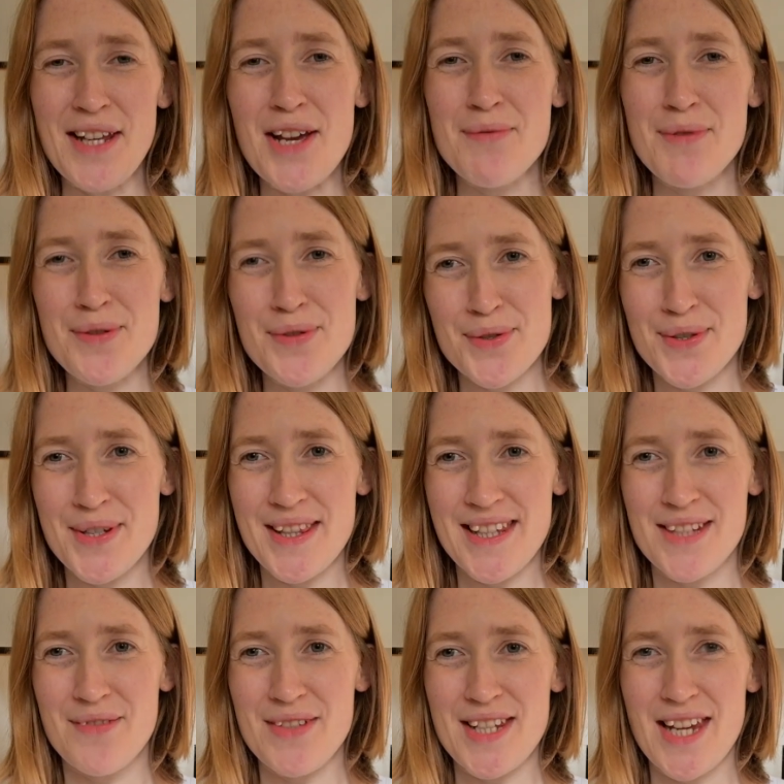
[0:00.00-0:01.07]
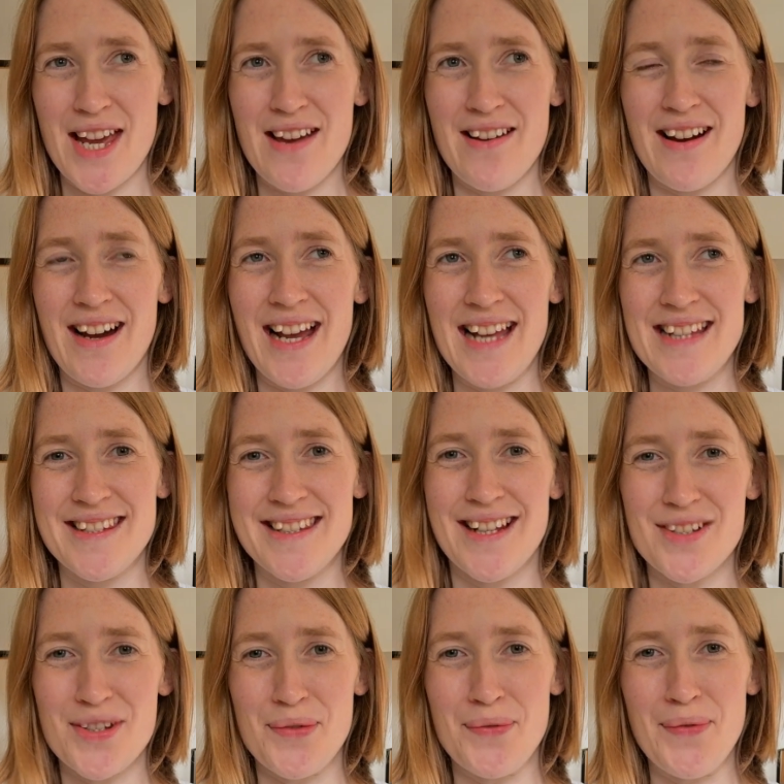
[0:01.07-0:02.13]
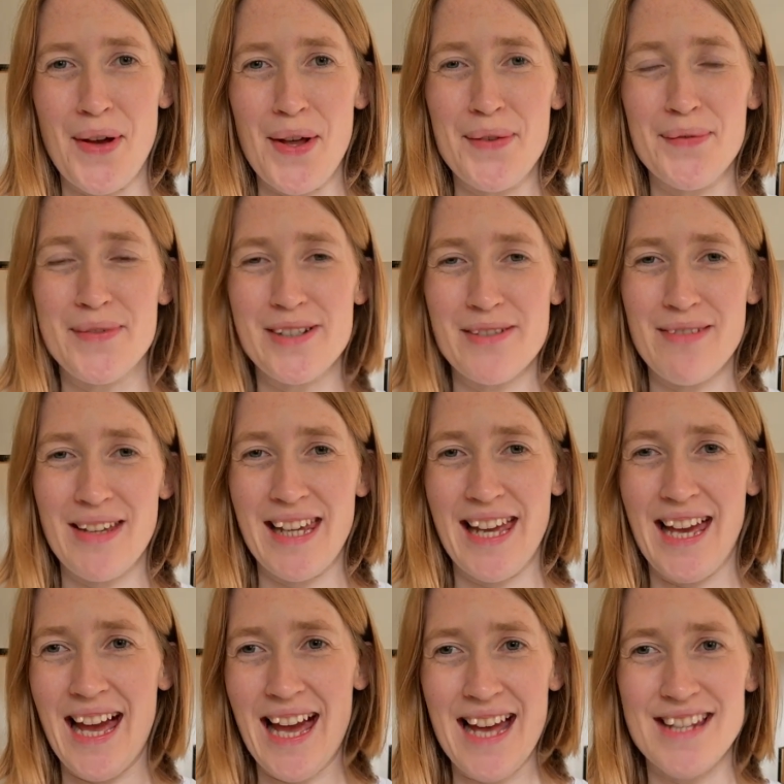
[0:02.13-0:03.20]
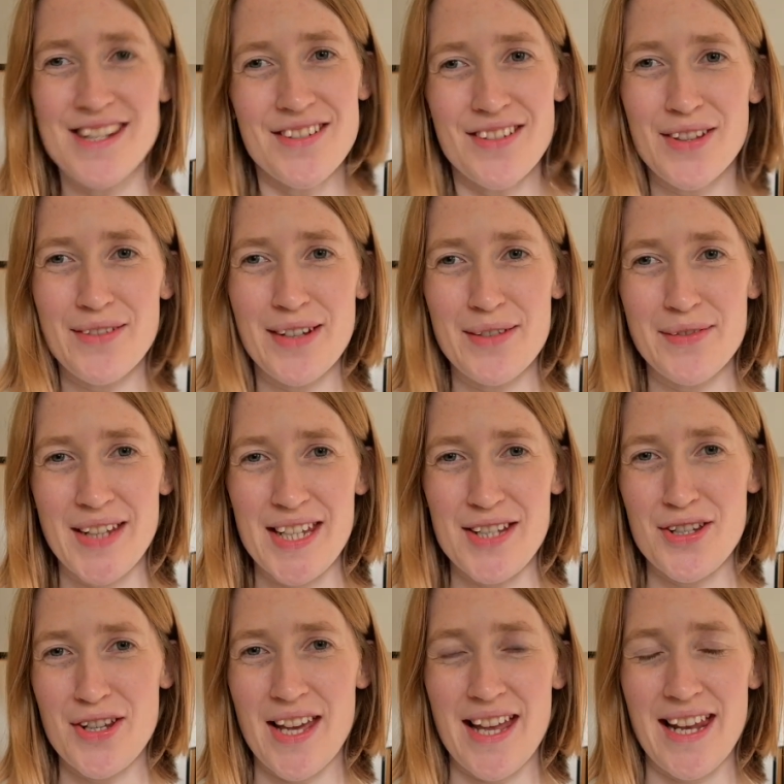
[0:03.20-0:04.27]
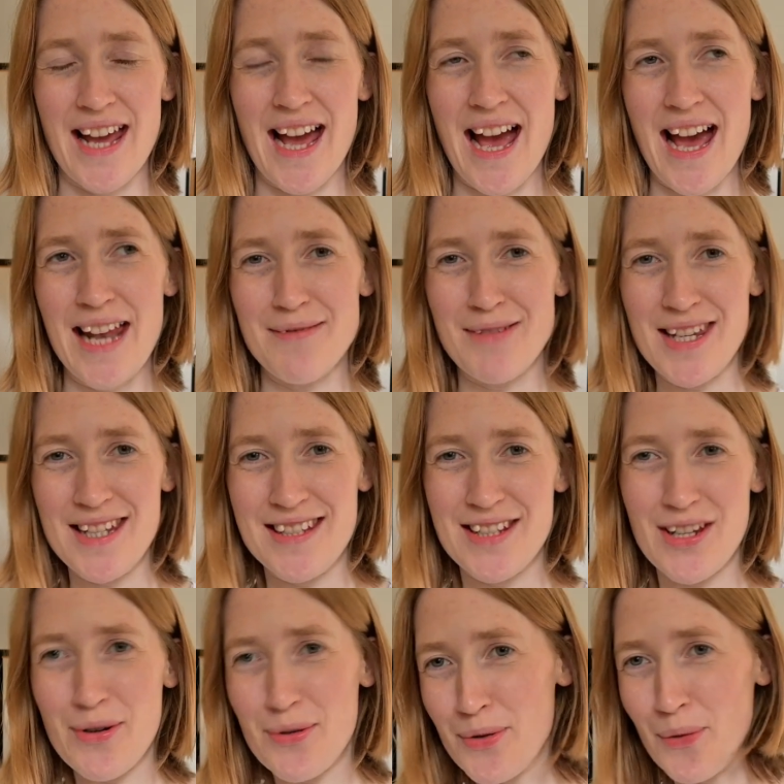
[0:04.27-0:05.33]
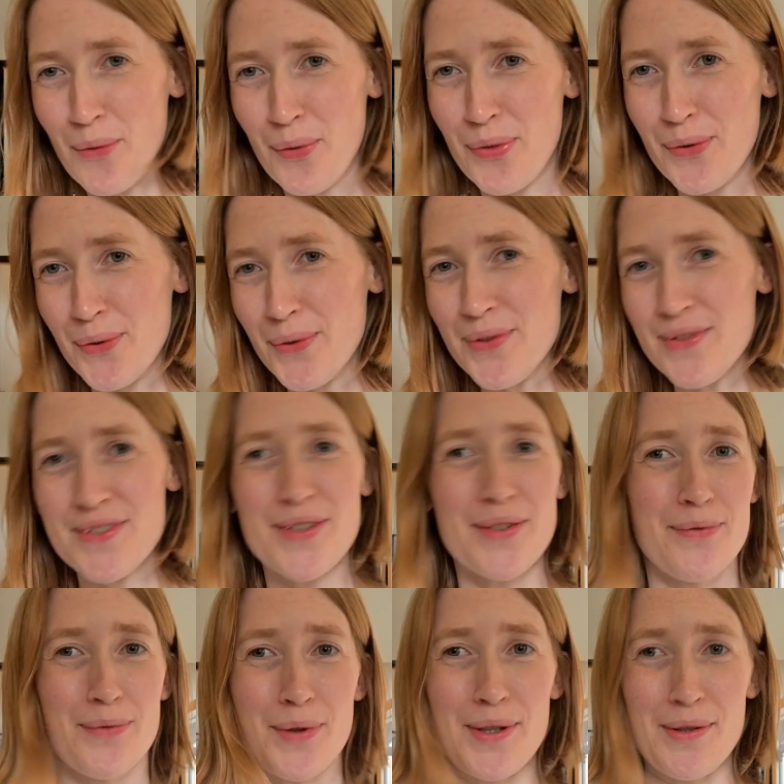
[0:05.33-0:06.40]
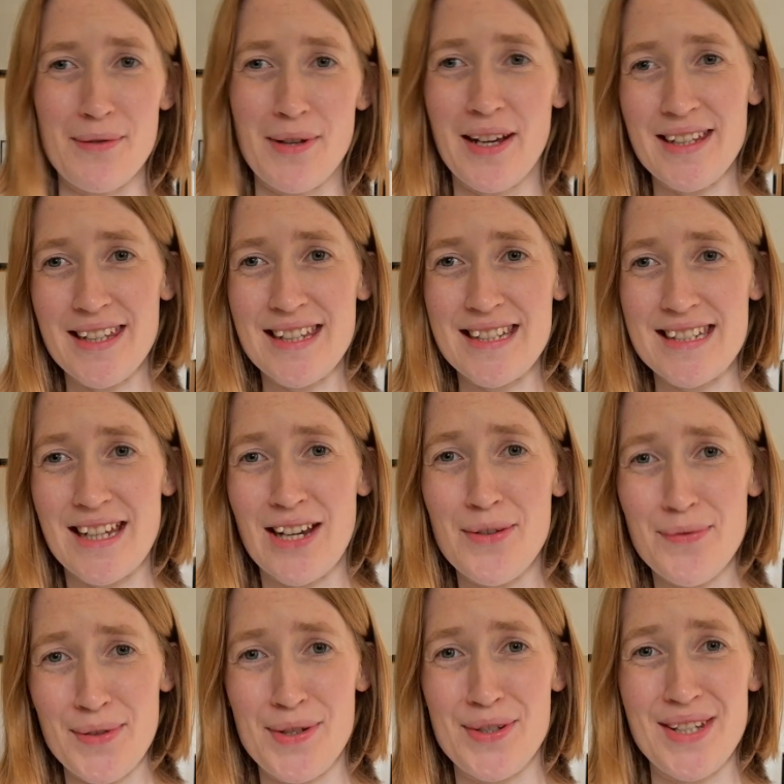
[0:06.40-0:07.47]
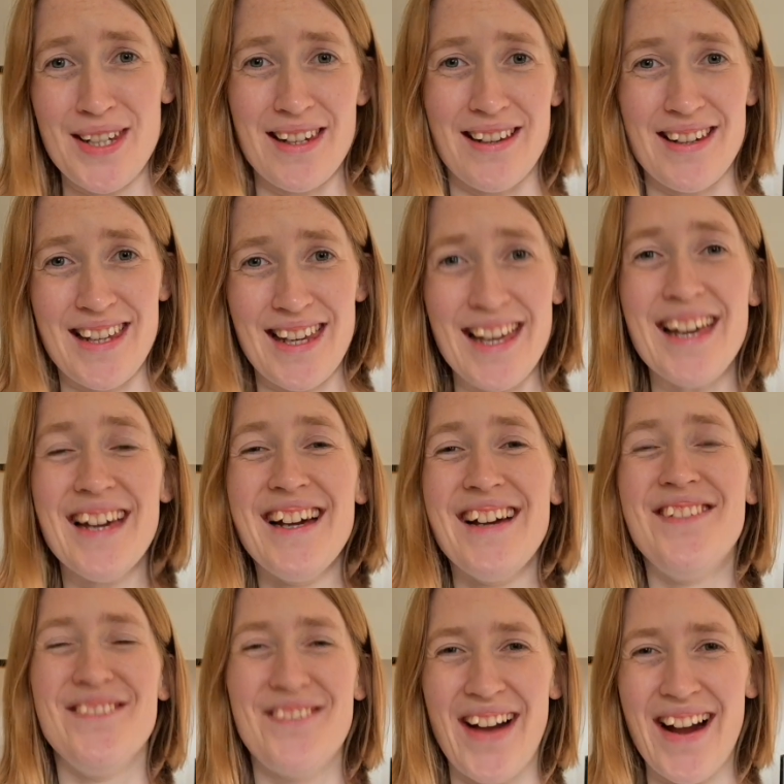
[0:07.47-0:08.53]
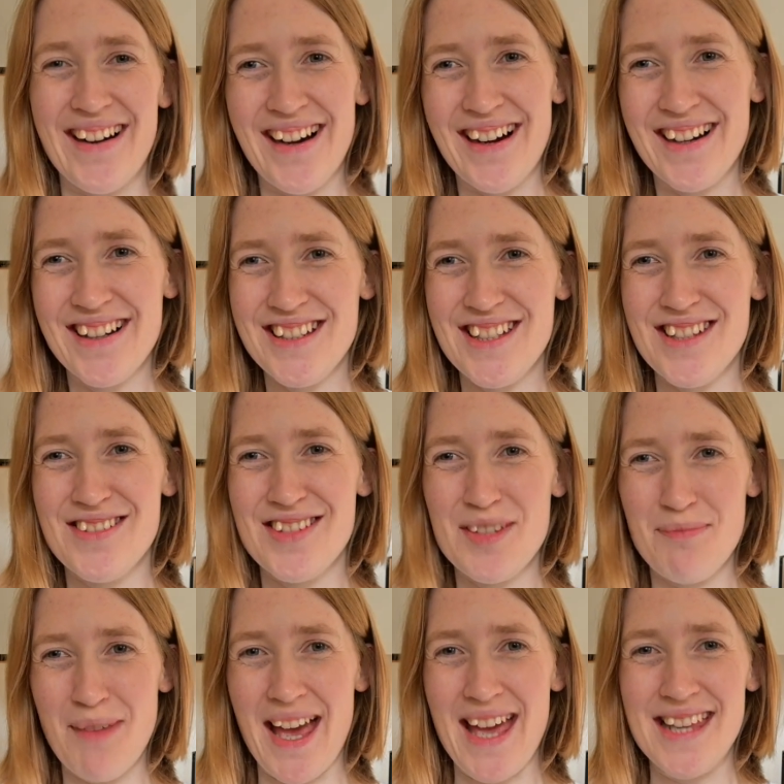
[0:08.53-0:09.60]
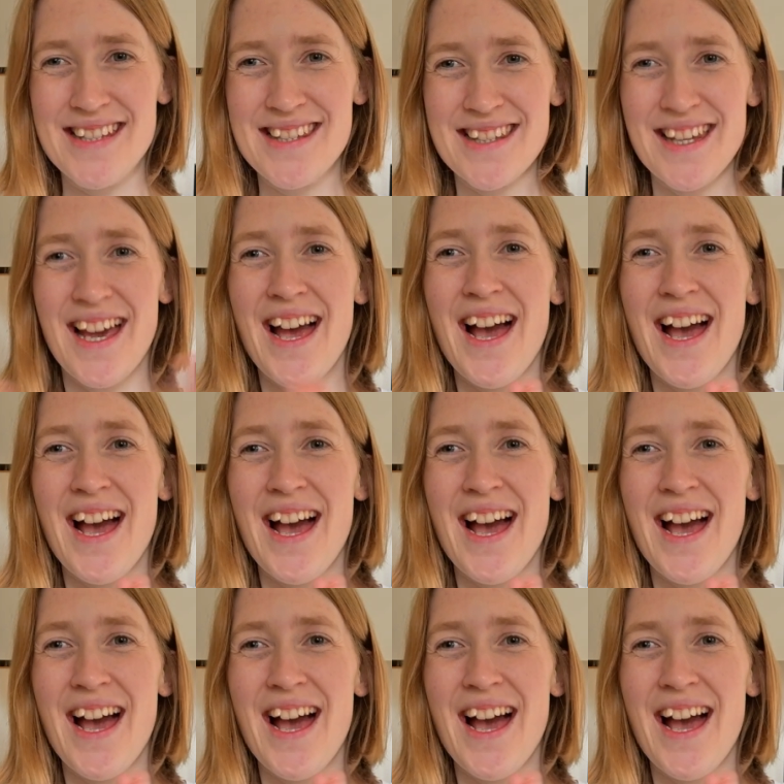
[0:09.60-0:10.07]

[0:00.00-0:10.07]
really hope you enjoyed this video. I had such fun filming it and doing the renovation, and I'm keen to know your thoughts of what you liked. Hopefully you did like it about our new space.